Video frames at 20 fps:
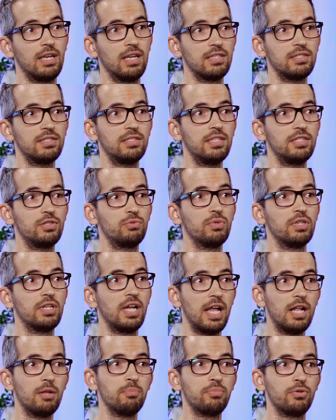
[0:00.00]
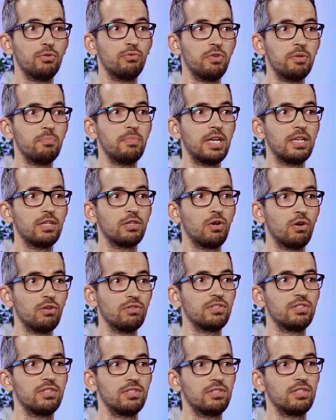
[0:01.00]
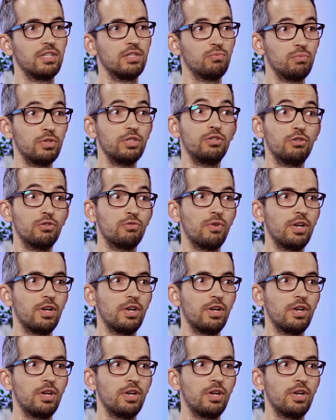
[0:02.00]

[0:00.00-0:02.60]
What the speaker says: as these will help you remain consistent with your